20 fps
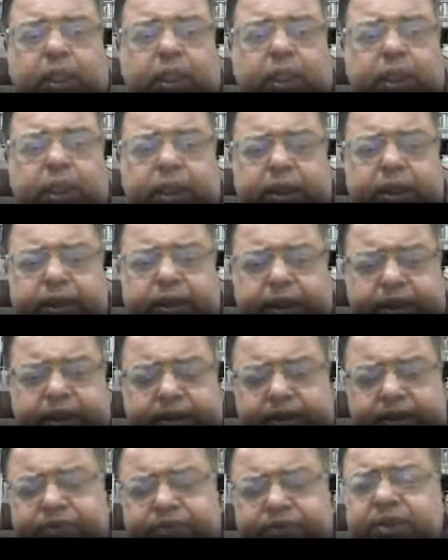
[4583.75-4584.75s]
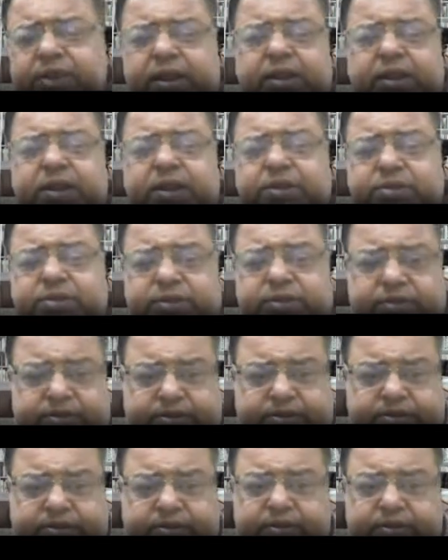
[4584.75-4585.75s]
In industrial
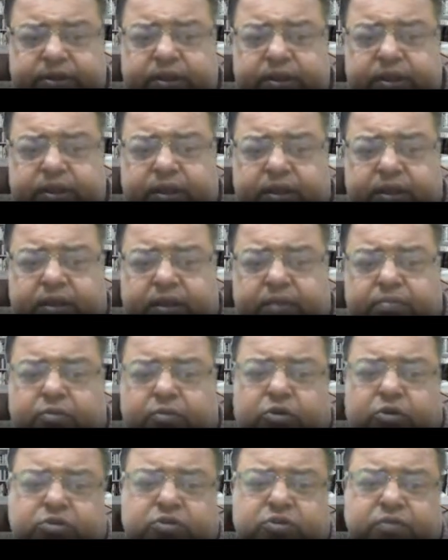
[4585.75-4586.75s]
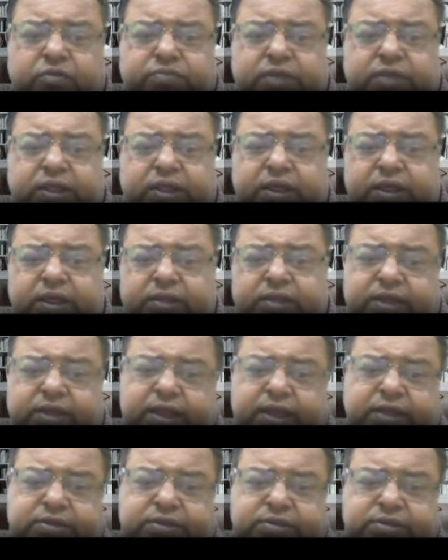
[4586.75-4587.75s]
nations, most of the
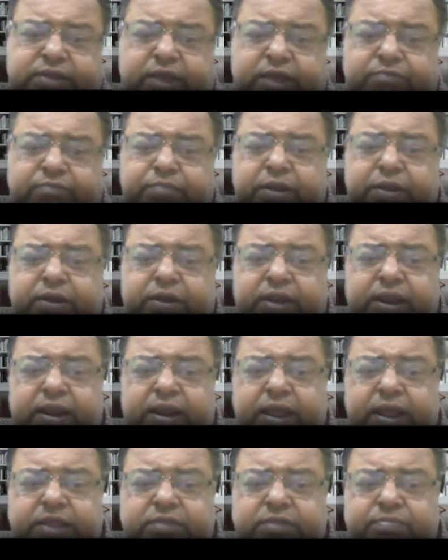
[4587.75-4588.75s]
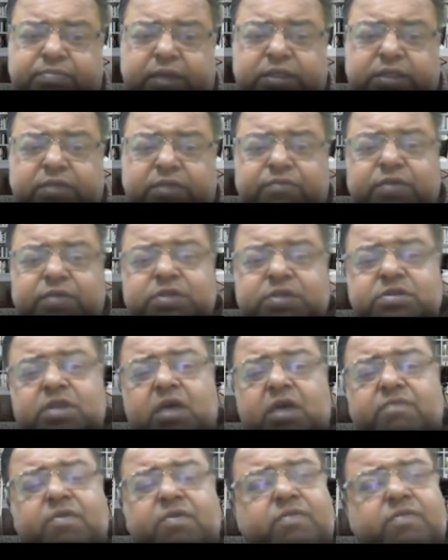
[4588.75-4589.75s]
gains have been realized by the first
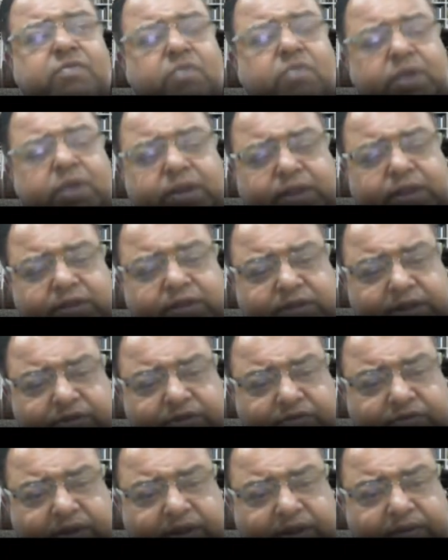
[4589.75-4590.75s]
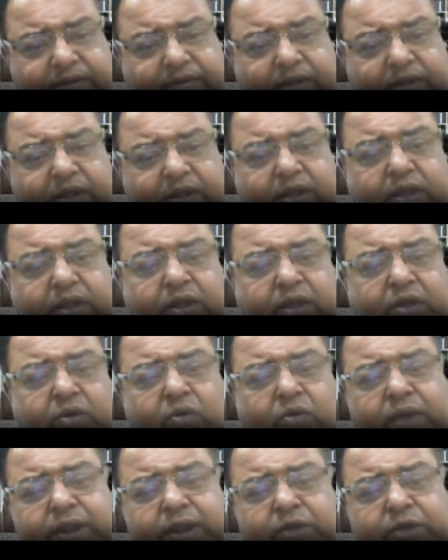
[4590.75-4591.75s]
half of 20th century,
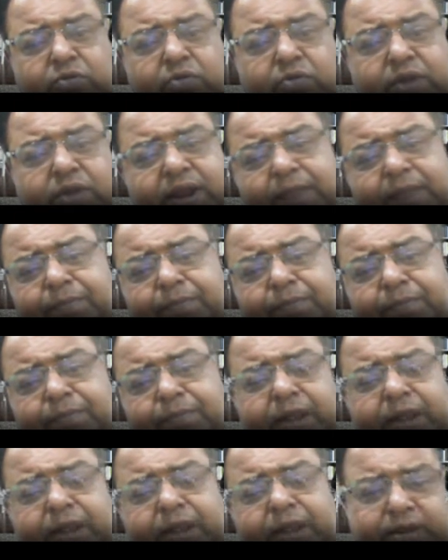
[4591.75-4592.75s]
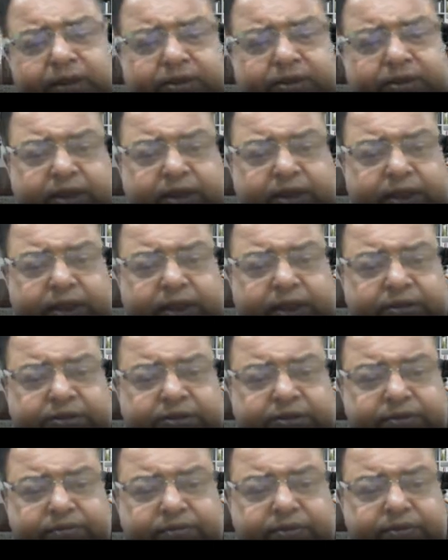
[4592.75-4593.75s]
owing to rapid
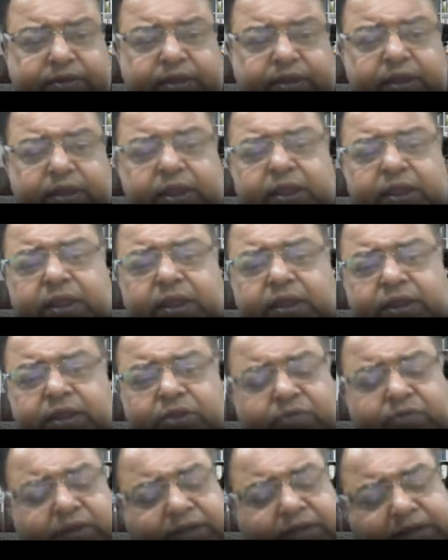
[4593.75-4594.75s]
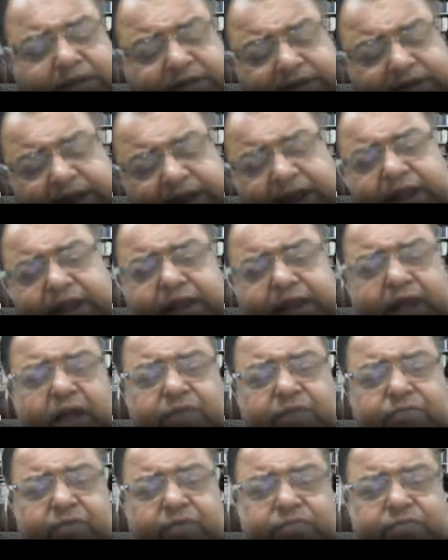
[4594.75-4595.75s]
industrialization. During the second
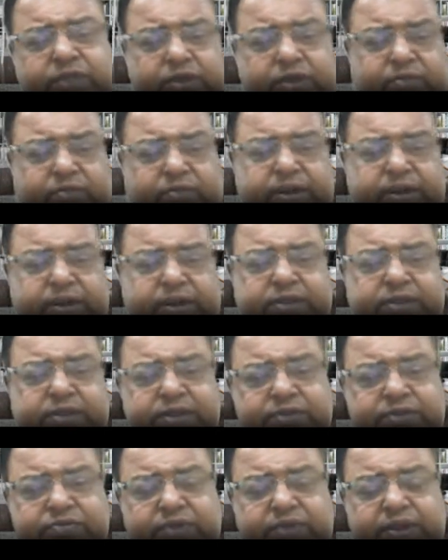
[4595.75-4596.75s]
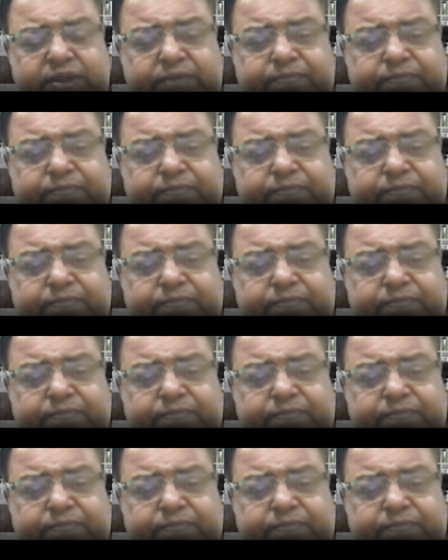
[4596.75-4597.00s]
half of the 20th century,